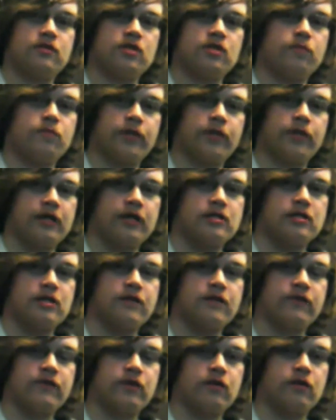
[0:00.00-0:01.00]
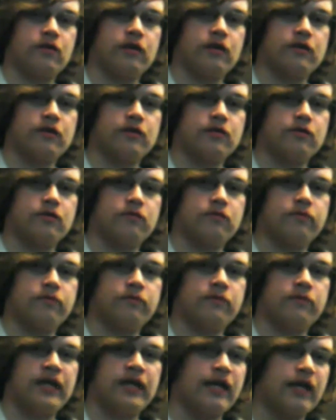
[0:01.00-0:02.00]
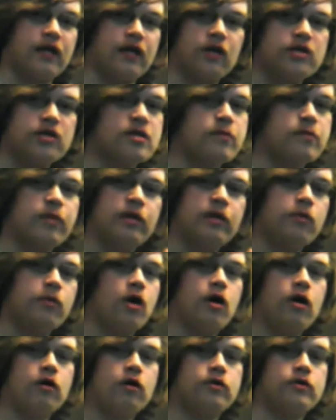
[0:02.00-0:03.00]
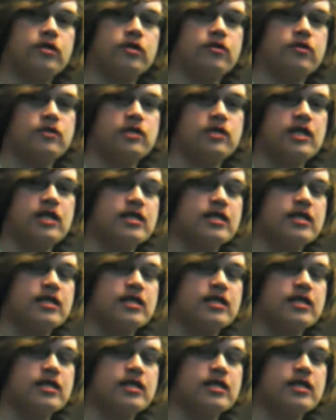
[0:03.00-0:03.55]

Did you play any stuff there? Like, did you get in on some pinball, or did you see a